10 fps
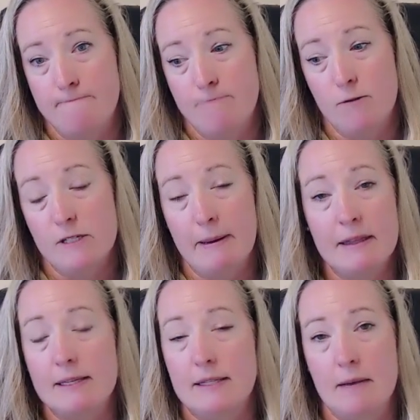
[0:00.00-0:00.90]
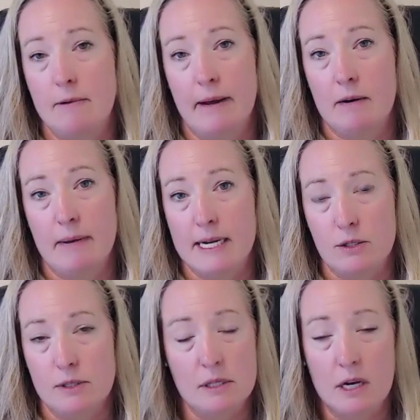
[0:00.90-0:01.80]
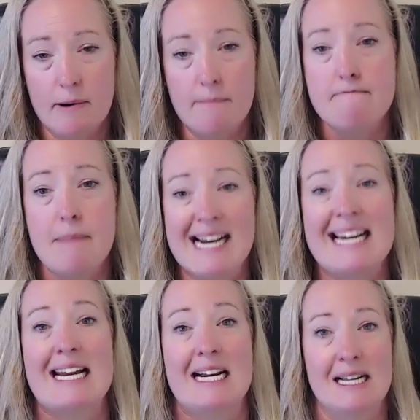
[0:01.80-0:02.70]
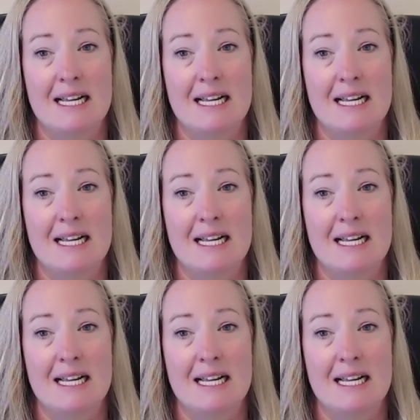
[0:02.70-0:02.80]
You've spent the same amount of money. So it's not about money.